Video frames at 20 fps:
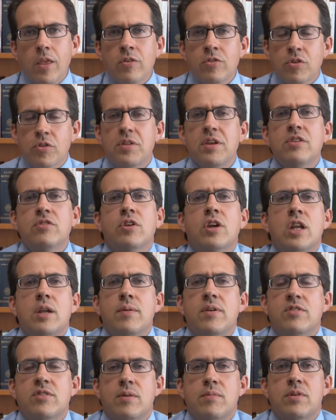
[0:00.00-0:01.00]
So these are going to
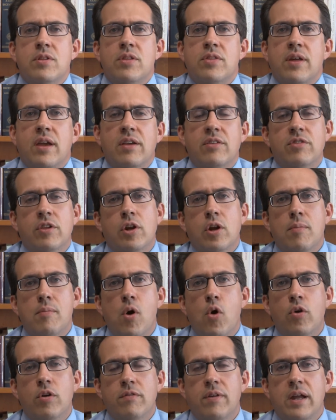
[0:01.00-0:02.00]
be some of the things that are
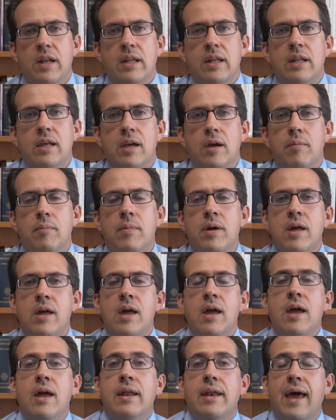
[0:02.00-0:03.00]
motivating him.
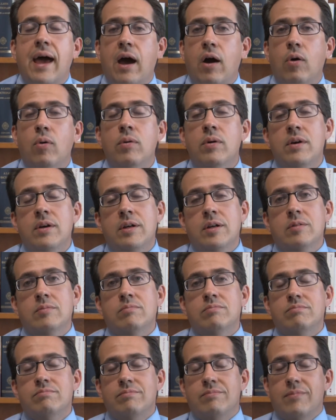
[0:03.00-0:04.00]
Now,
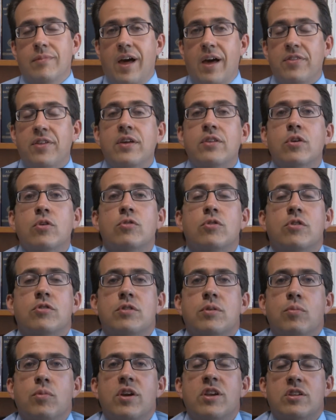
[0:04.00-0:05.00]
I think those are
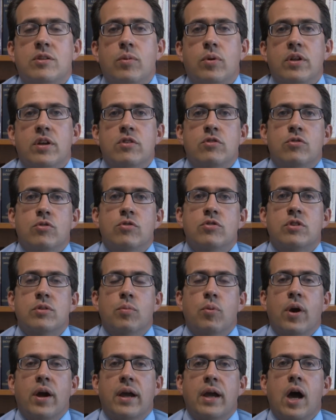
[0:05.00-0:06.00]
some reasonable issues to
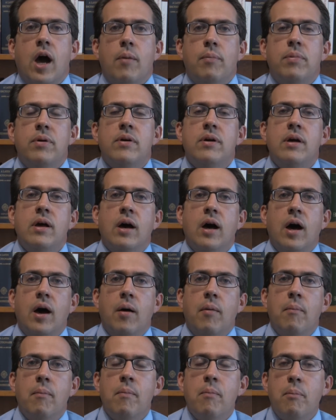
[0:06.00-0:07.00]
bring up.
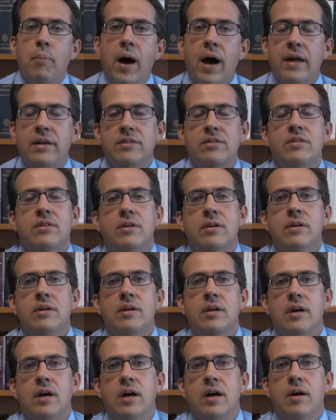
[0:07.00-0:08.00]
Um, but
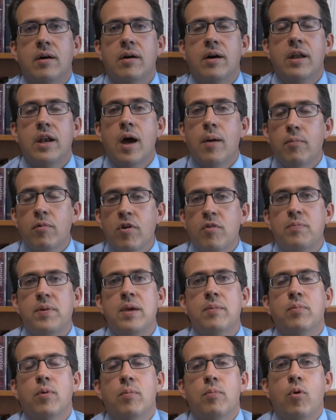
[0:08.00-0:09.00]
uh, a number of
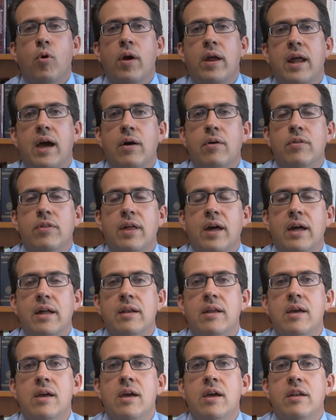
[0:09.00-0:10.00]
people point out
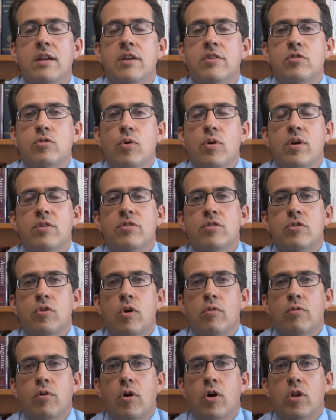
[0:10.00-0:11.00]
that Nestorius'
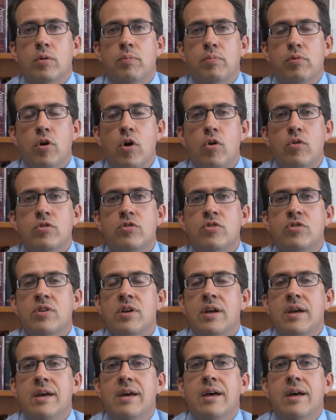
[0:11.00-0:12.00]
overall approach
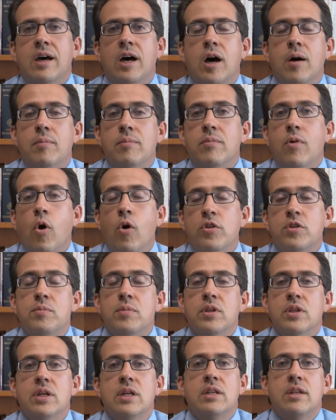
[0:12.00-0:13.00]
um,
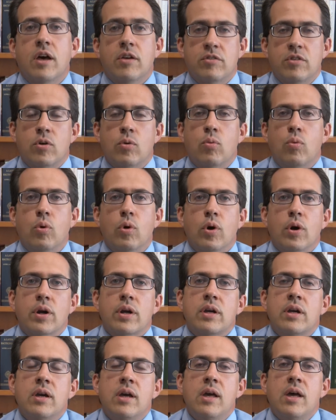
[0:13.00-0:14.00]
ultimately doesn't
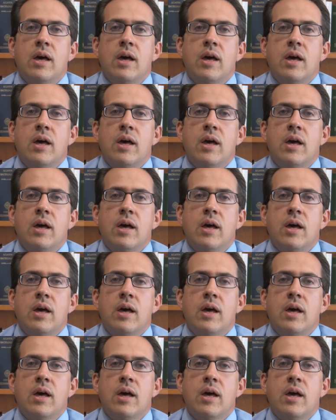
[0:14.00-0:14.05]
work.